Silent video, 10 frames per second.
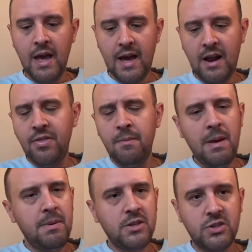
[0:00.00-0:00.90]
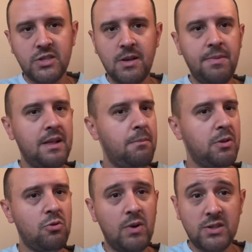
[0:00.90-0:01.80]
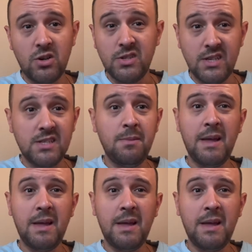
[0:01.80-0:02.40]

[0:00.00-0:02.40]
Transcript: And I thought maybe it's just something about the Red Star system